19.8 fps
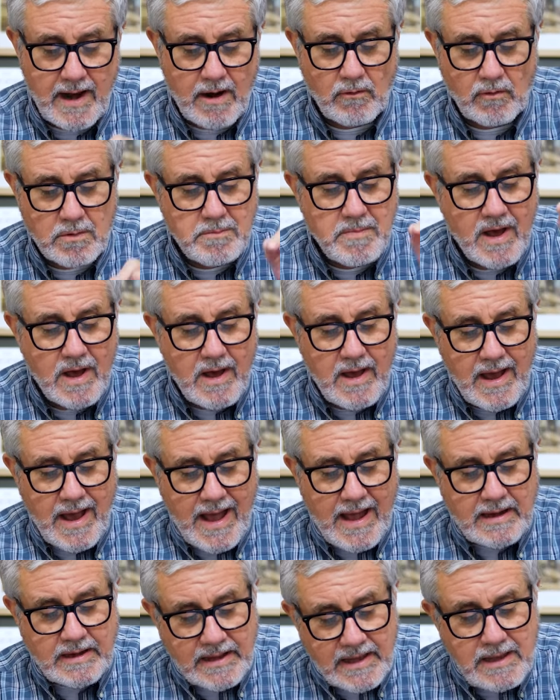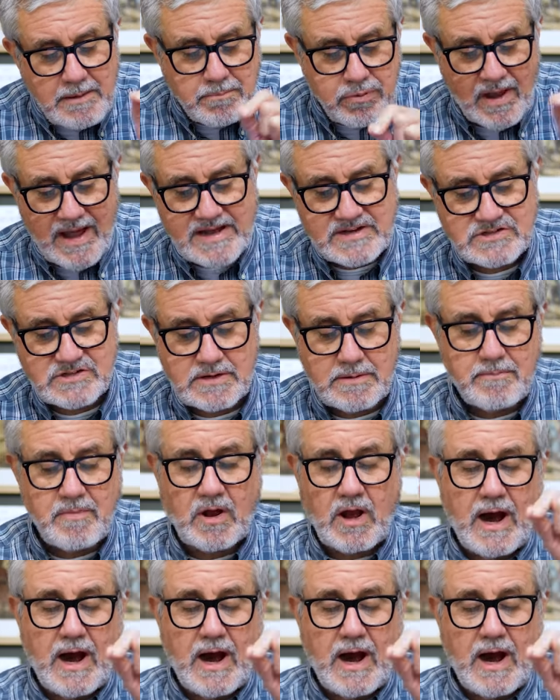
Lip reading: Aram, and he blessed him.